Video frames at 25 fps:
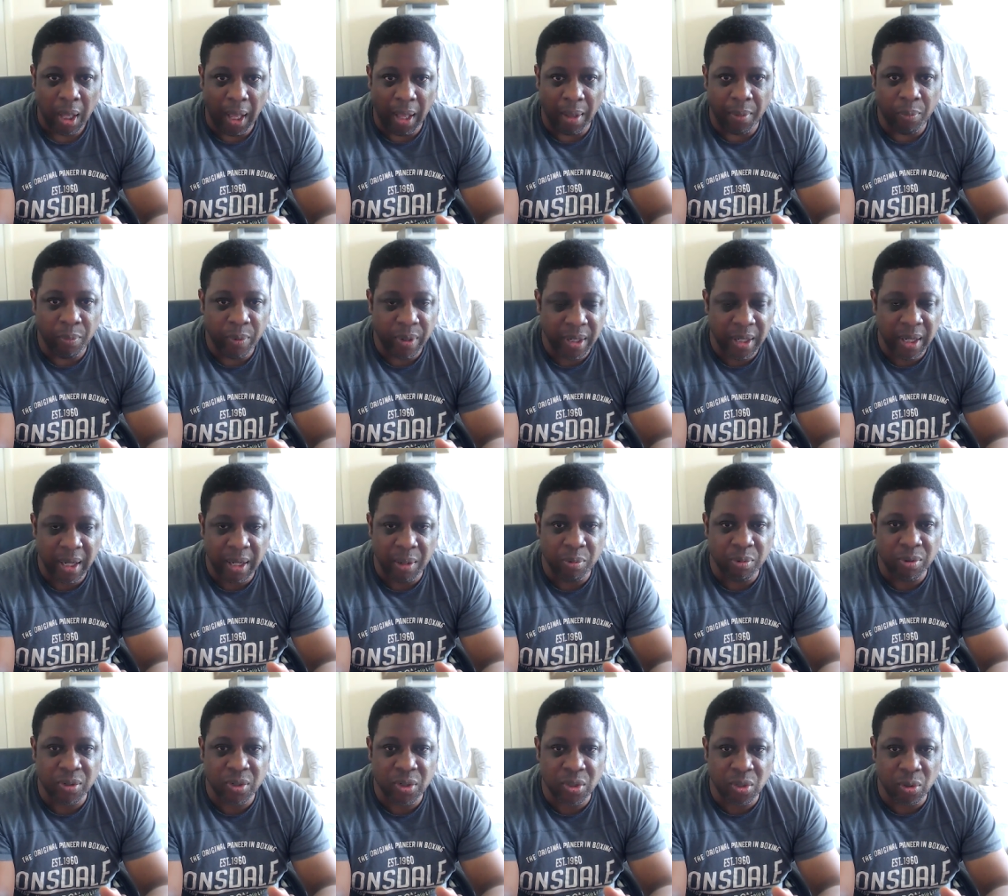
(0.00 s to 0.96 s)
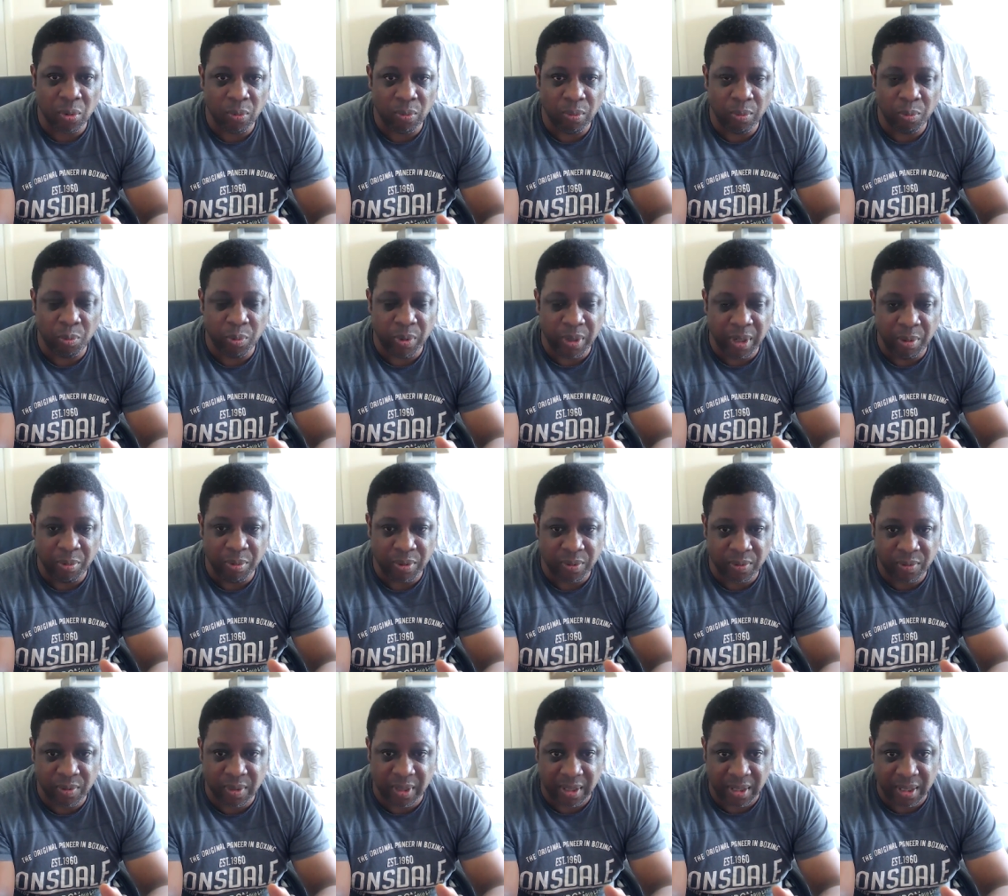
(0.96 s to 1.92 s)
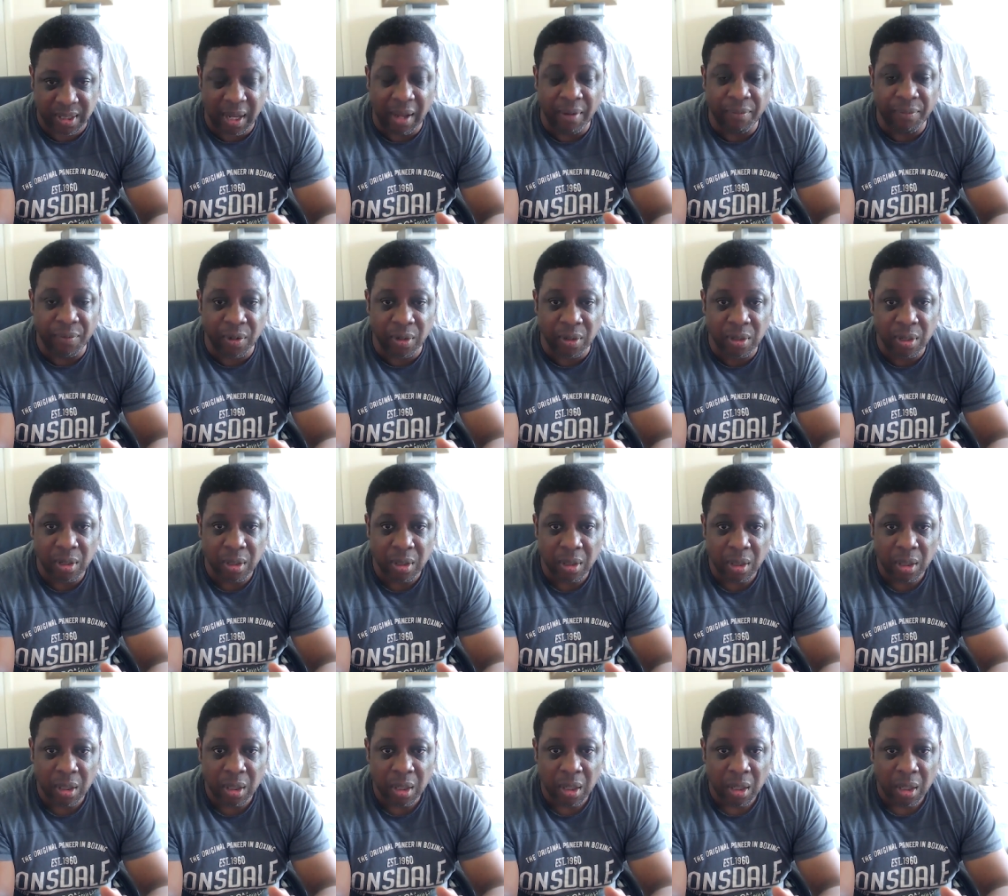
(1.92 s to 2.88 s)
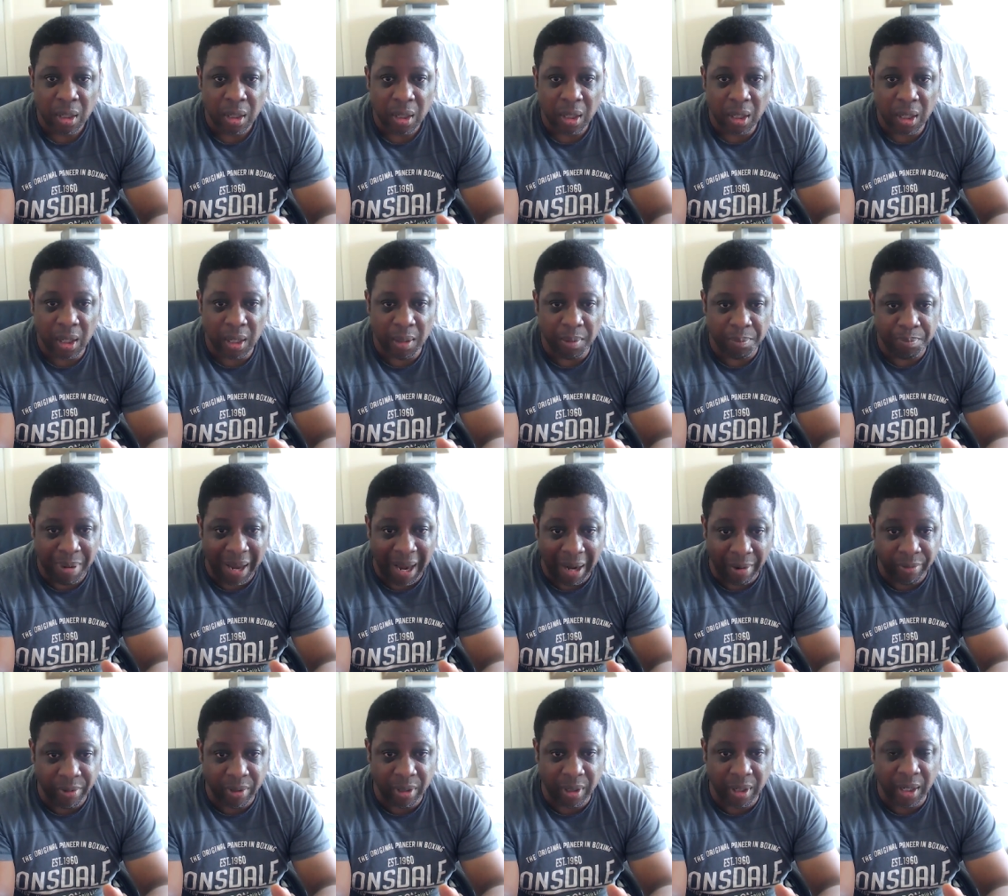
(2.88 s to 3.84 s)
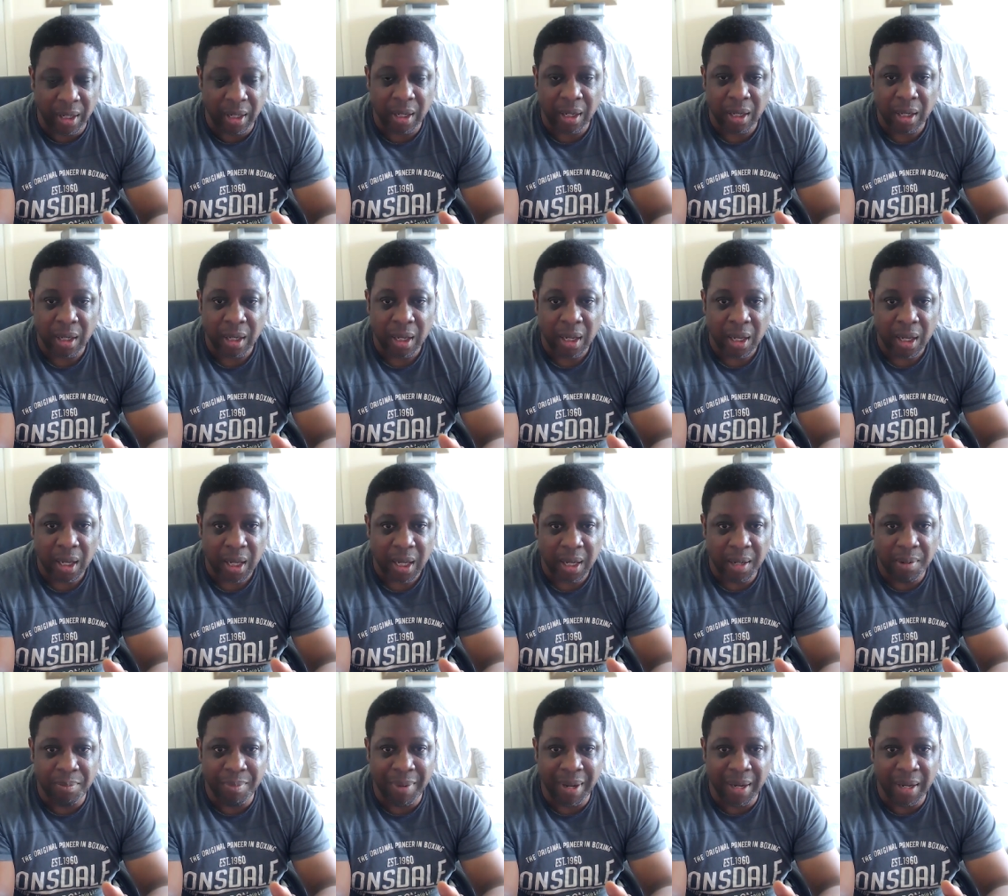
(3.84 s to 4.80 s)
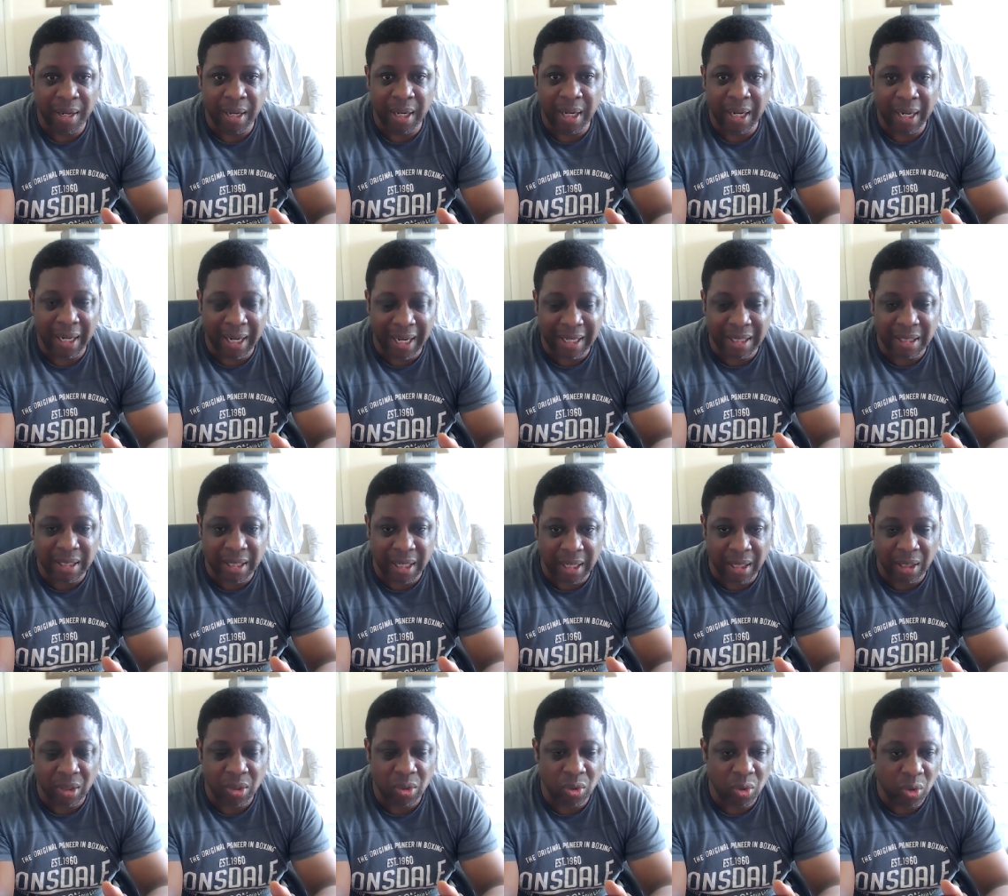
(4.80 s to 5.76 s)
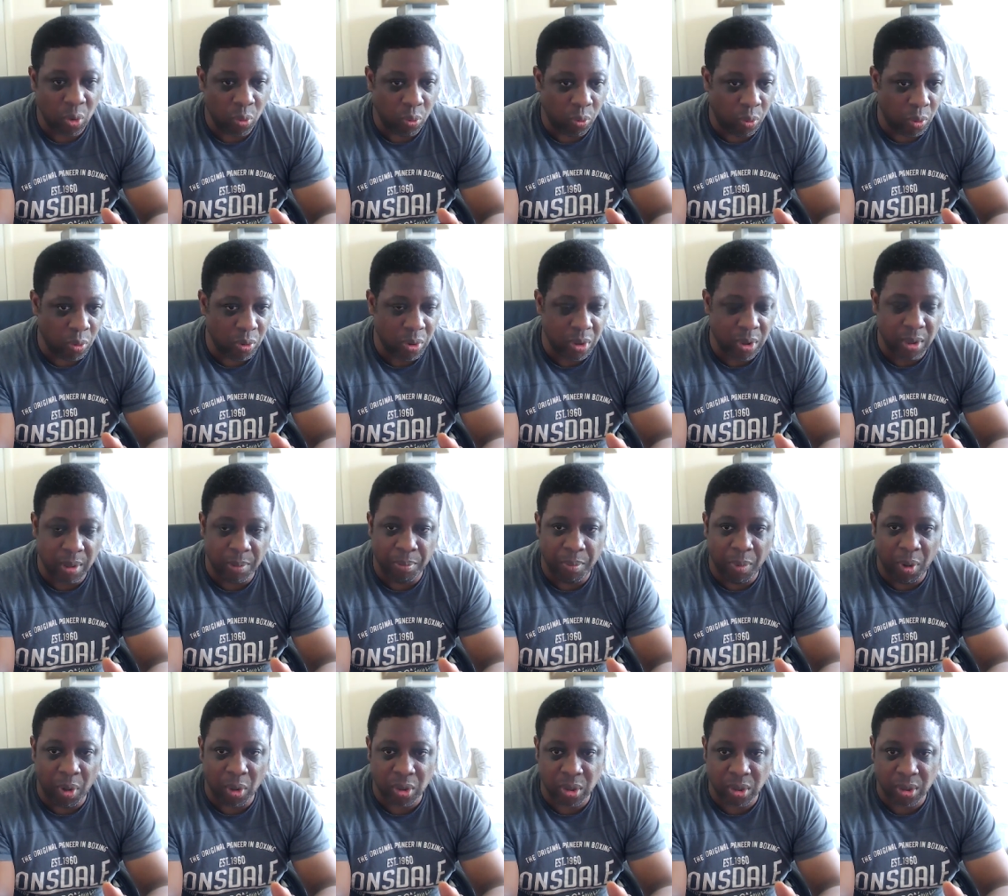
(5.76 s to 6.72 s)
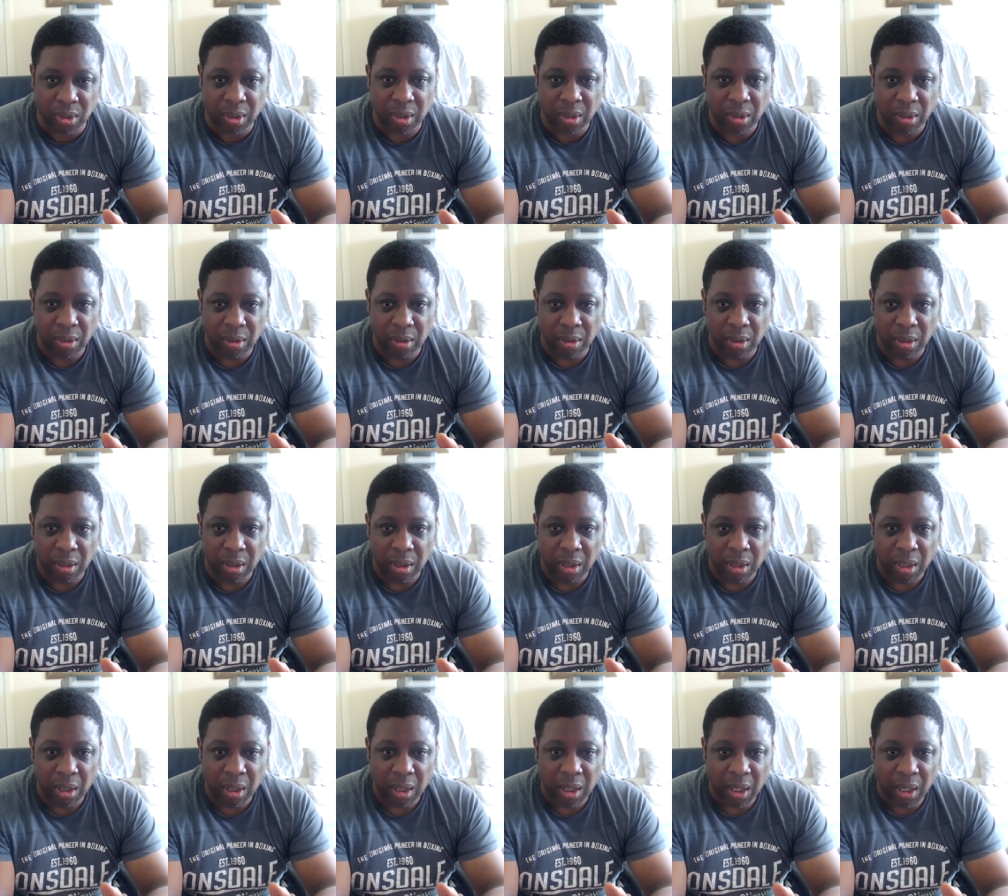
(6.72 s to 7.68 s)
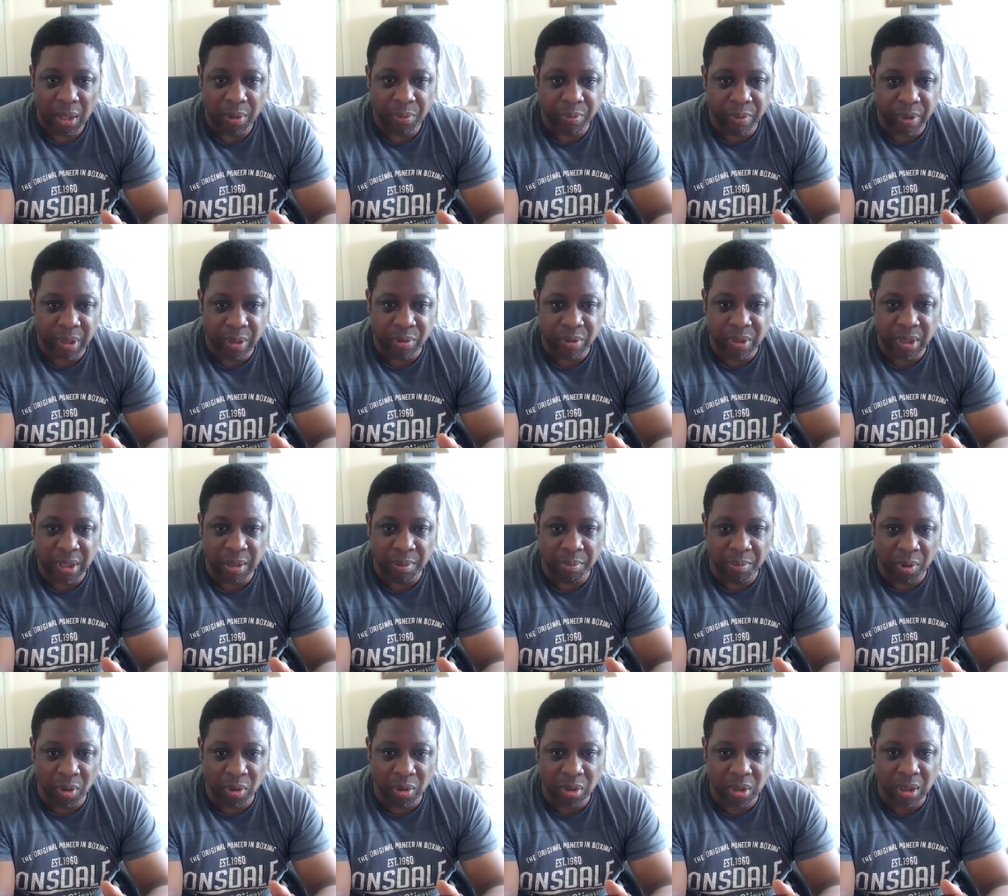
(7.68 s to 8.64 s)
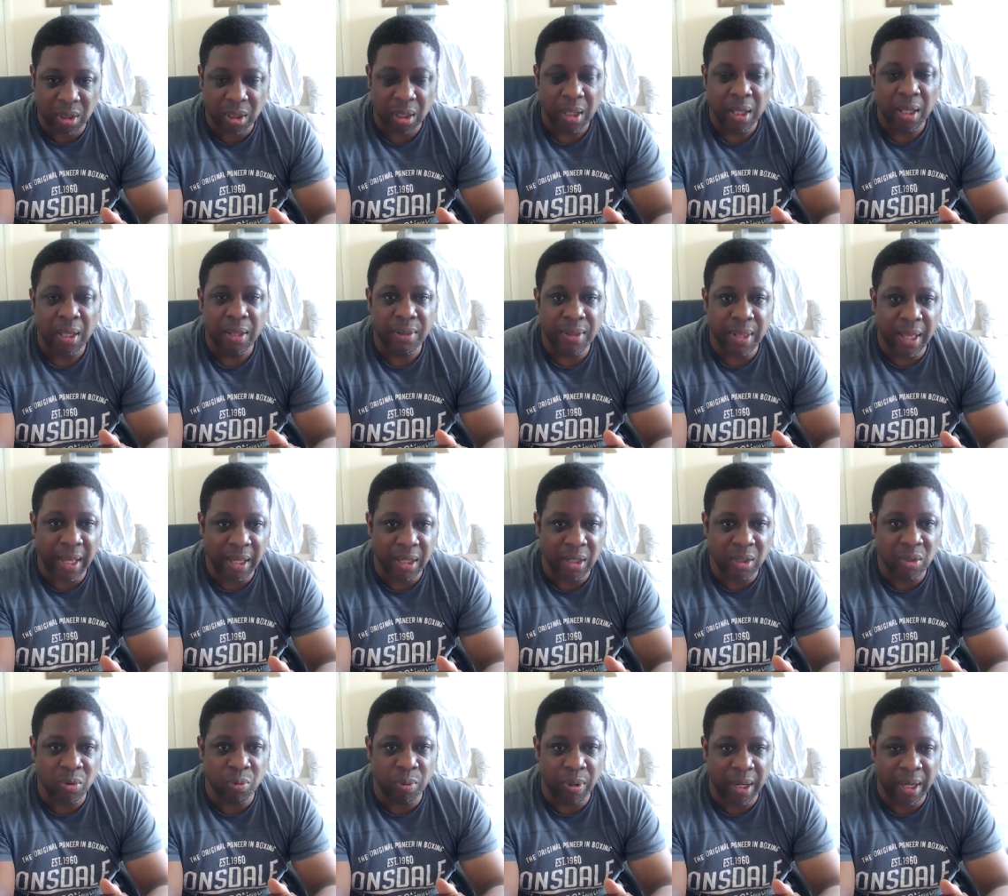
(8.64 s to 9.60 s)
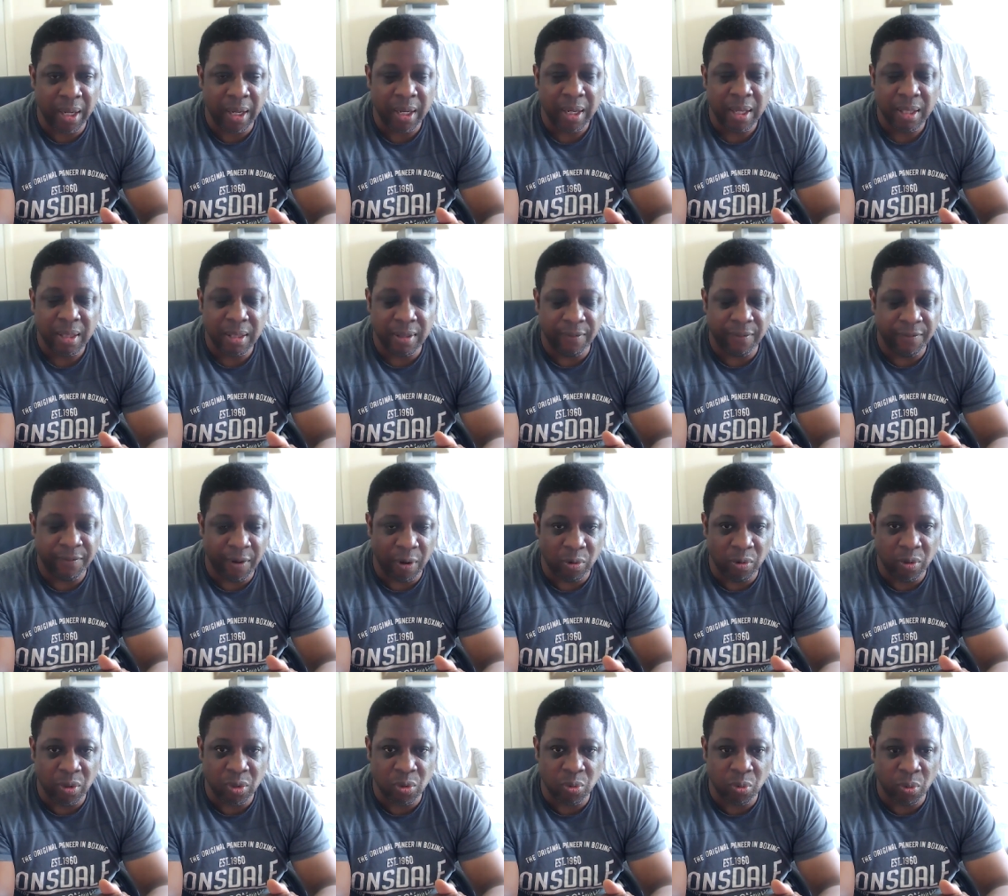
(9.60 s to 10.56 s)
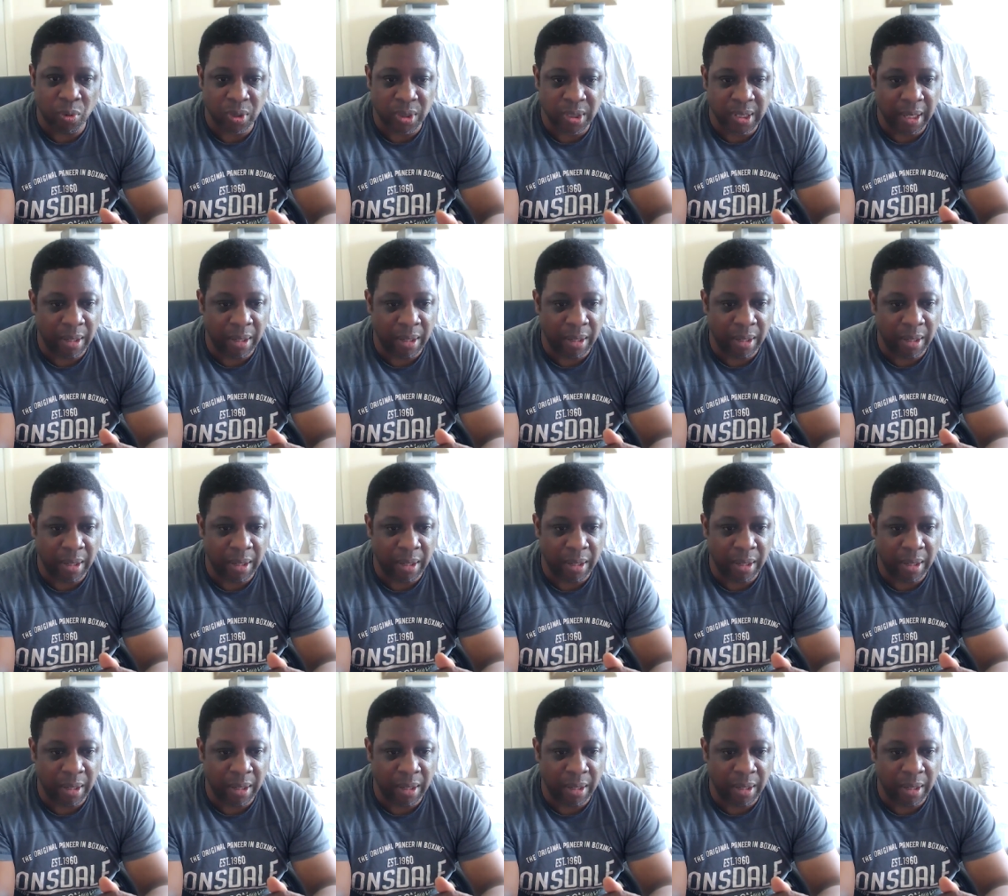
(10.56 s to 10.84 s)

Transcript: And when he was discovered, apparently he legged it towards the mosque. And when he was in the mosque, that is where the focus was.